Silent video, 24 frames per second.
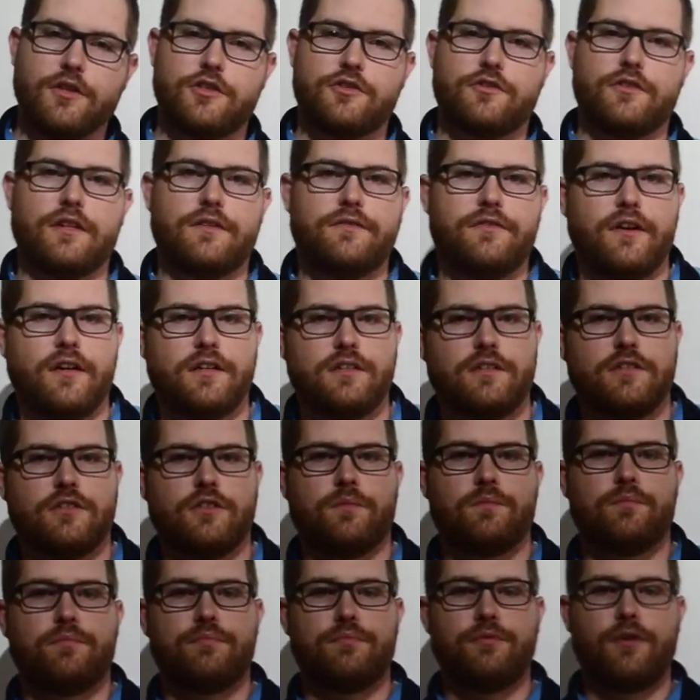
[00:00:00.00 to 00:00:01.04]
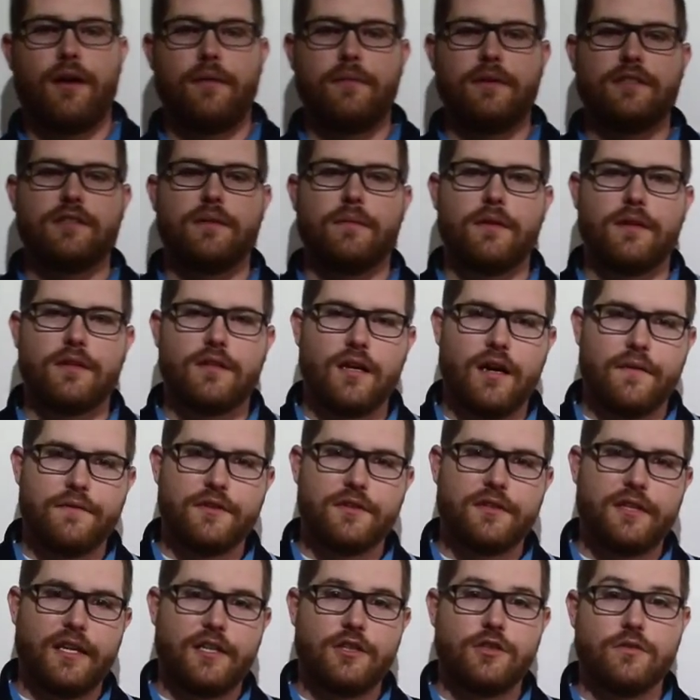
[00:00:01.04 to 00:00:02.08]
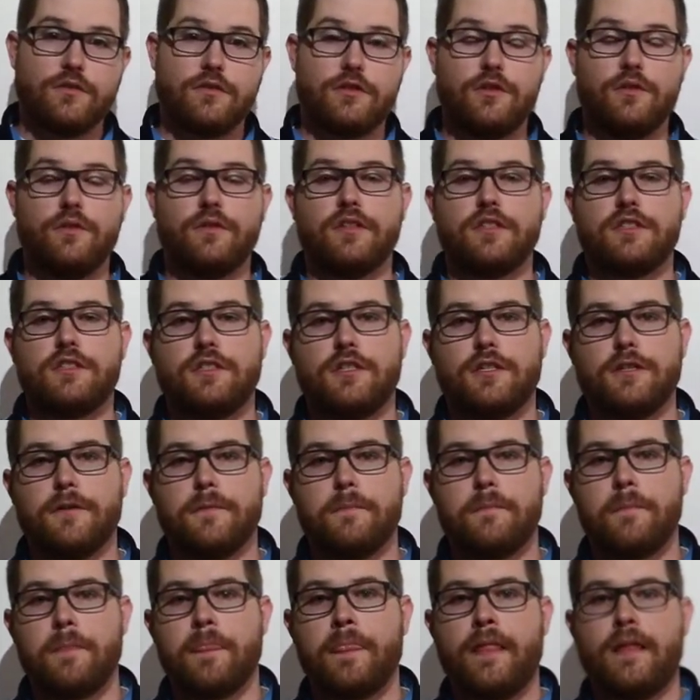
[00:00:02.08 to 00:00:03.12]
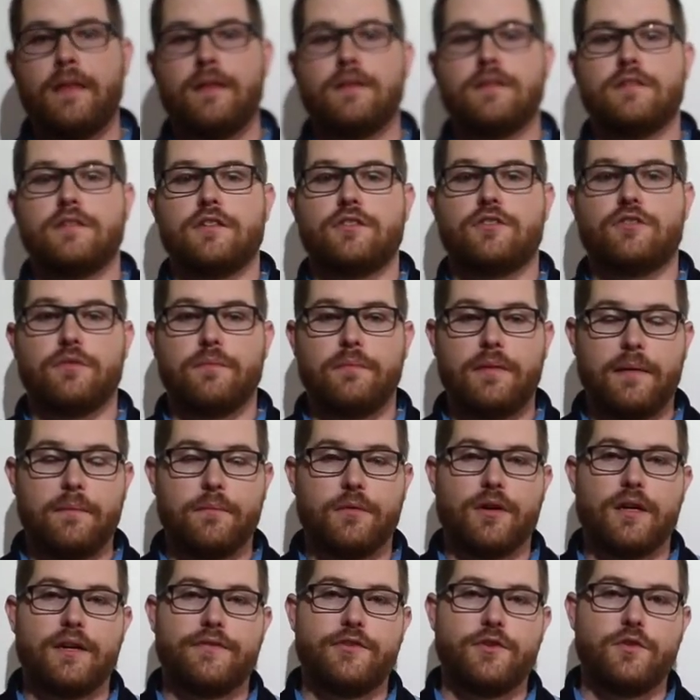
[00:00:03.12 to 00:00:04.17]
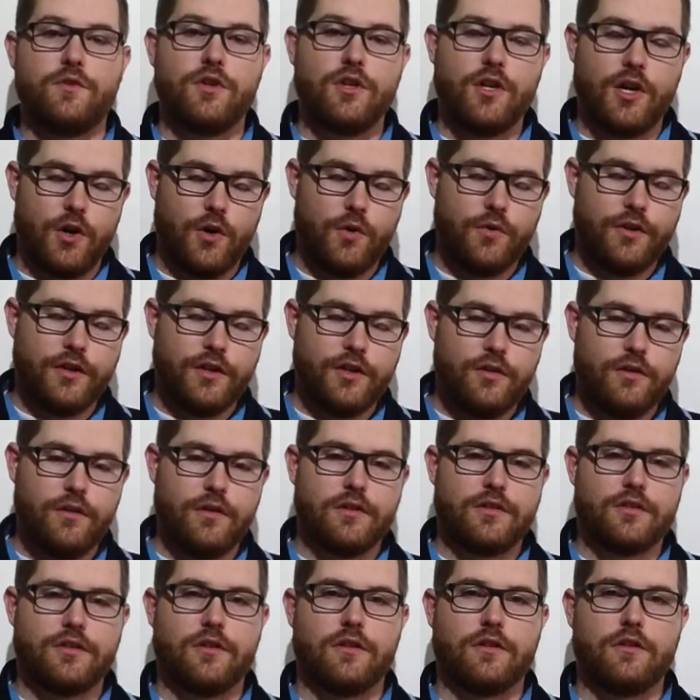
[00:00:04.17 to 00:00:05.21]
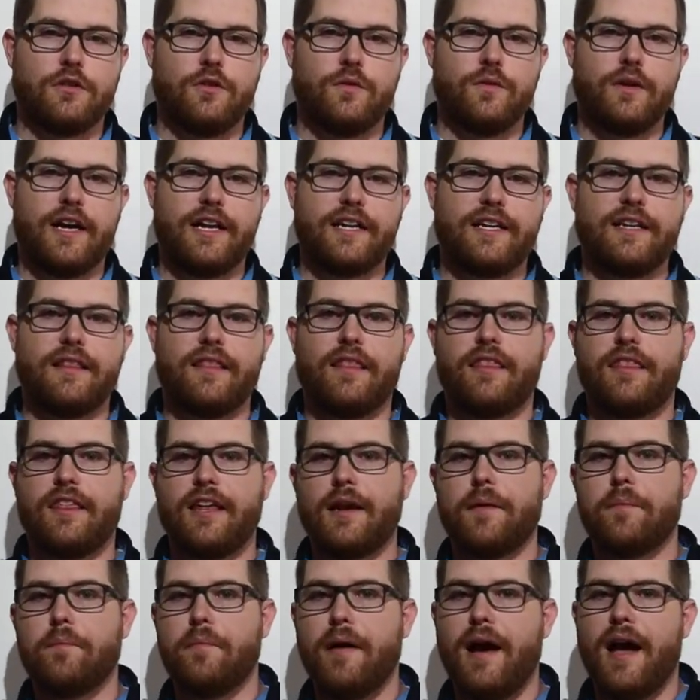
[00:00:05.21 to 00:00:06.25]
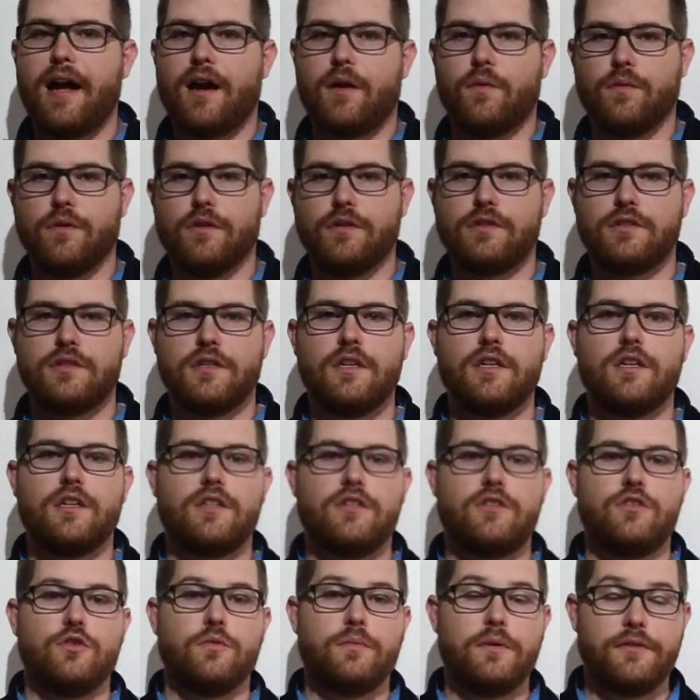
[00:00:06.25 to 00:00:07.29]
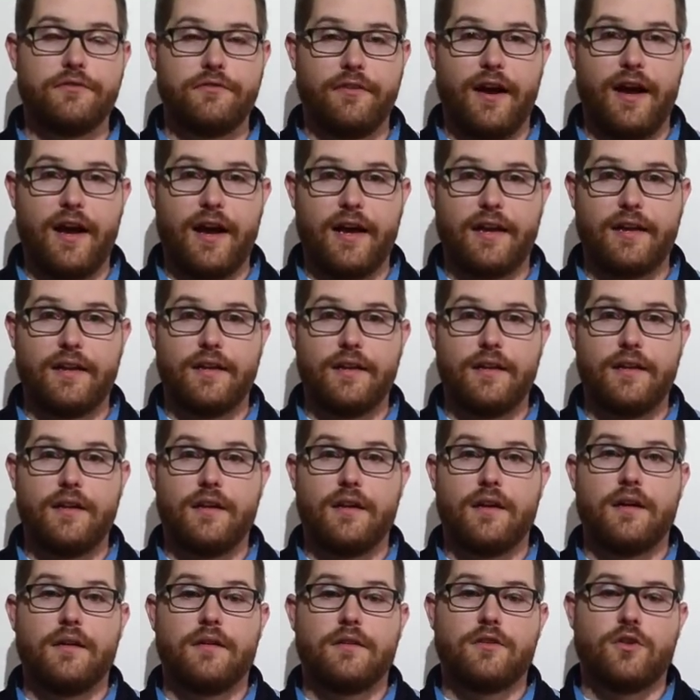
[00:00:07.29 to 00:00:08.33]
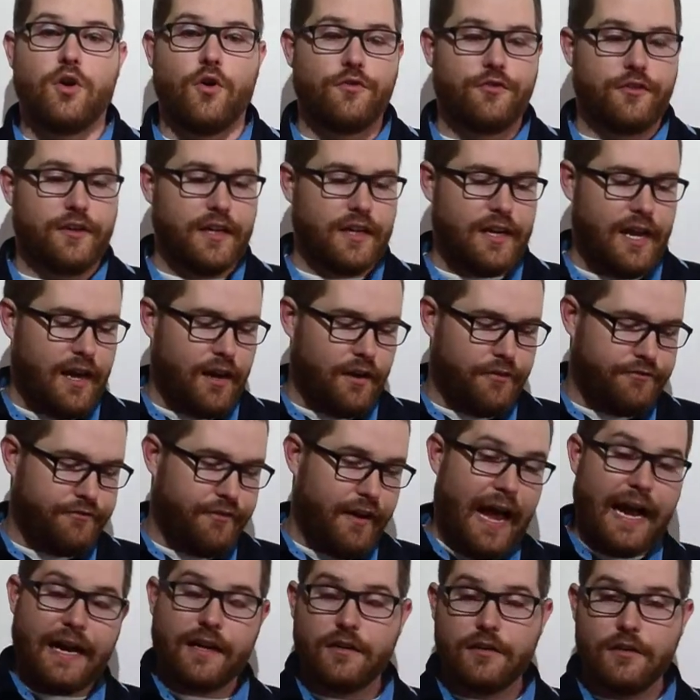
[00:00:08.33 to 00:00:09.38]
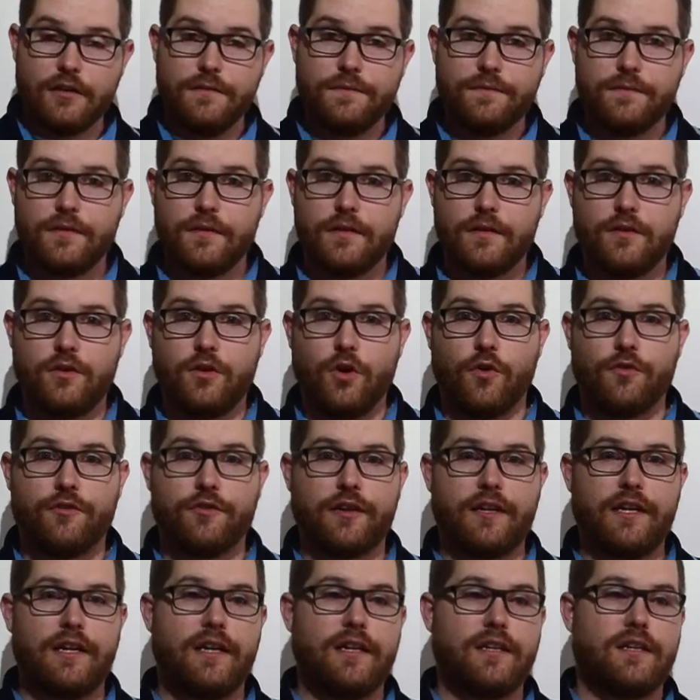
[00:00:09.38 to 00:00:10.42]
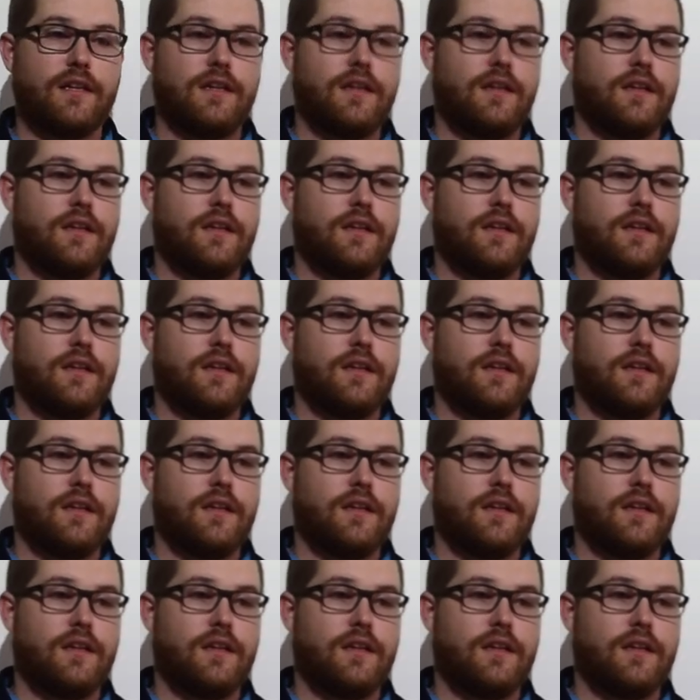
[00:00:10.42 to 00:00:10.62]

trig functions are probably some of the toughest things you'll do this year. Just remember, if you know the unit circle and can think backwards, you'll be fine. Don't forget how to factor. Don't forget,